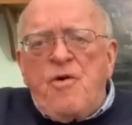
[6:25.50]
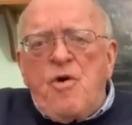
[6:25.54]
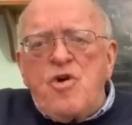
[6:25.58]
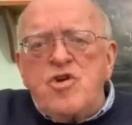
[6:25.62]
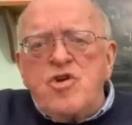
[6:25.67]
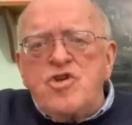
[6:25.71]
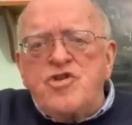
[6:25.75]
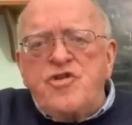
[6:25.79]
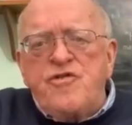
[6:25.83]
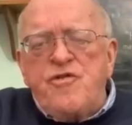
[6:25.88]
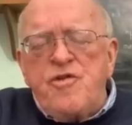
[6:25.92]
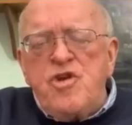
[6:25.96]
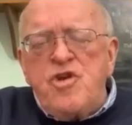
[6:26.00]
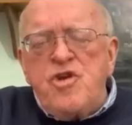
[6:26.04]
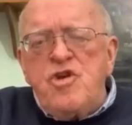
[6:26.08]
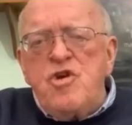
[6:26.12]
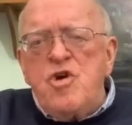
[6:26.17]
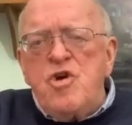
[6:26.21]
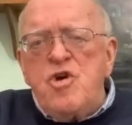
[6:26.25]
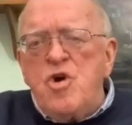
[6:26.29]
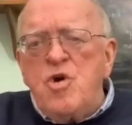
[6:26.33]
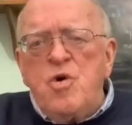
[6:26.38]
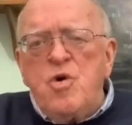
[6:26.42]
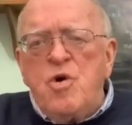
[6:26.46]
force for
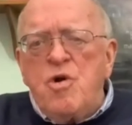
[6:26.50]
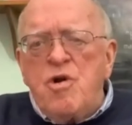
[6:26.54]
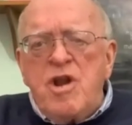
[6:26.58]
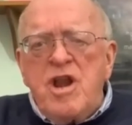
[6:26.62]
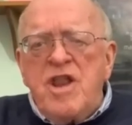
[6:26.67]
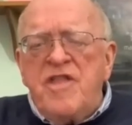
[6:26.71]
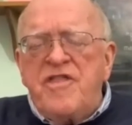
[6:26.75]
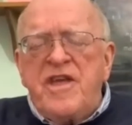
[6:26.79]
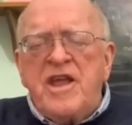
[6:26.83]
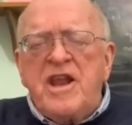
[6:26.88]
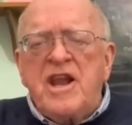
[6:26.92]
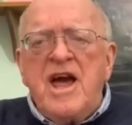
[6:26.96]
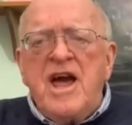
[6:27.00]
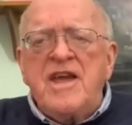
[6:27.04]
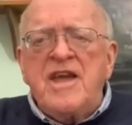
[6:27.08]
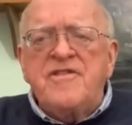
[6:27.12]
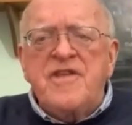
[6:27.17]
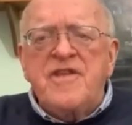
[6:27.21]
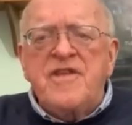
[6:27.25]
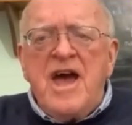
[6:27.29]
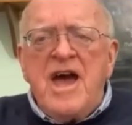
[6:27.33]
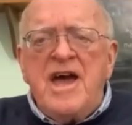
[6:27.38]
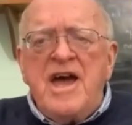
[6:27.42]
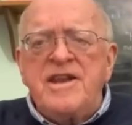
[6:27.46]
you or anything
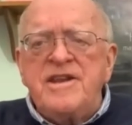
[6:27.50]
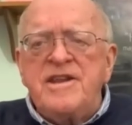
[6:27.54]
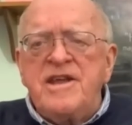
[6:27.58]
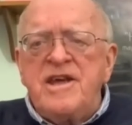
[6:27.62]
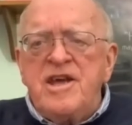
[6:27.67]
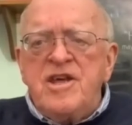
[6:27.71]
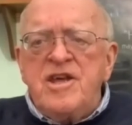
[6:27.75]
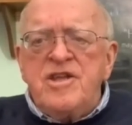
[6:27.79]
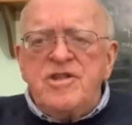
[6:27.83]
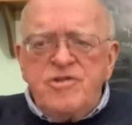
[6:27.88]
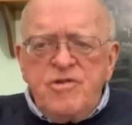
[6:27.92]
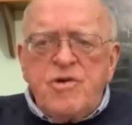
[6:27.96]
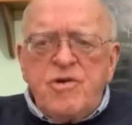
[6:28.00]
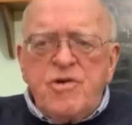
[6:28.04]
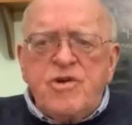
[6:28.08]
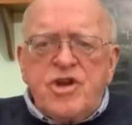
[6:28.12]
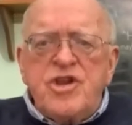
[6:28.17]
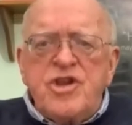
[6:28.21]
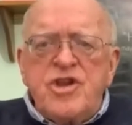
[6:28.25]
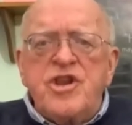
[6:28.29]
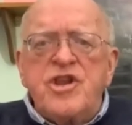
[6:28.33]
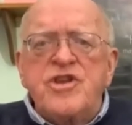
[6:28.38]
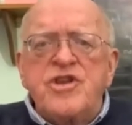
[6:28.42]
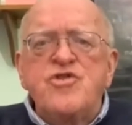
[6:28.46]
like that you
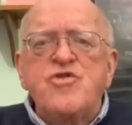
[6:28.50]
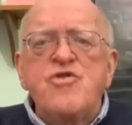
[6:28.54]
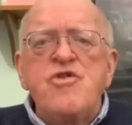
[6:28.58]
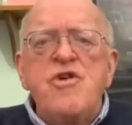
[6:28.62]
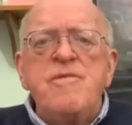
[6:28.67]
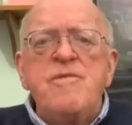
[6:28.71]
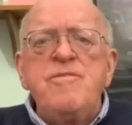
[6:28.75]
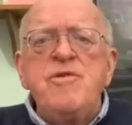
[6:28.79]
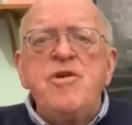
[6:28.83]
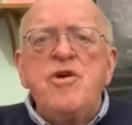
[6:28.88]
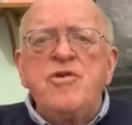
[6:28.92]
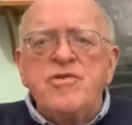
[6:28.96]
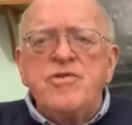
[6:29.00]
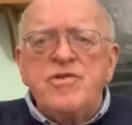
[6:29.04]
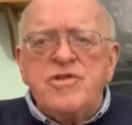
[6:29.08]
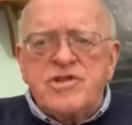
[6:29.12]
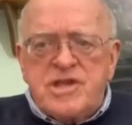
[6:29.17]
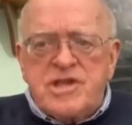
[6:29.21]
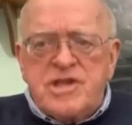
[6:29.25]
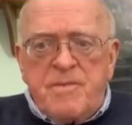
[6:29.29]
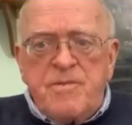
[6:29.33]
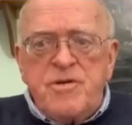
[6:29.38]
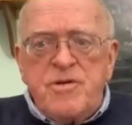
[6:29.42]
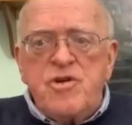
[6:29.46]
can attribute
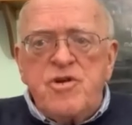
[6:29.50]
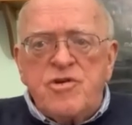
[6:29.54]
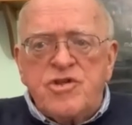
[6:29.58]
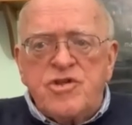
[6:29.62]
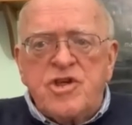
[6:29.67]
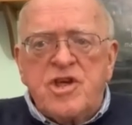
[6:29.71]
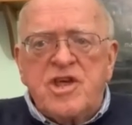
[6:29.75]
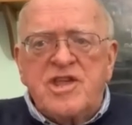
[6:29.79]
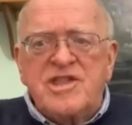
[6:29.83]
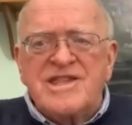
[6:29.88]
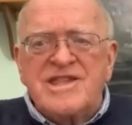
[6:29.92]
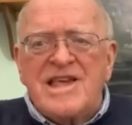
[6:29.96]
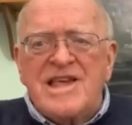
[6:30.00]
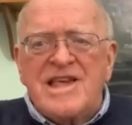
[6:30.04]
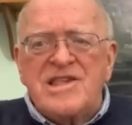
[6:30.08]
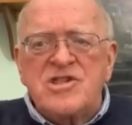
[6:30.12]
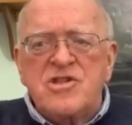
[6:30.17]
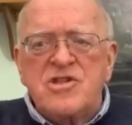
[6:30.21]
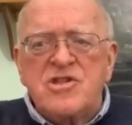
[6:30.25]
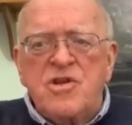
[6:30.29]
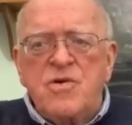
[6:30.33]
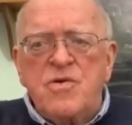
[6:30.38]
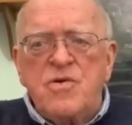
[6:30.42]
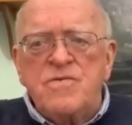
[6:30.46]
some of your
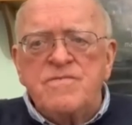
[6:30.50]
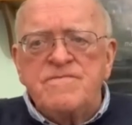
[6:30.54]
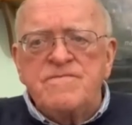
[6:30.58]
success to?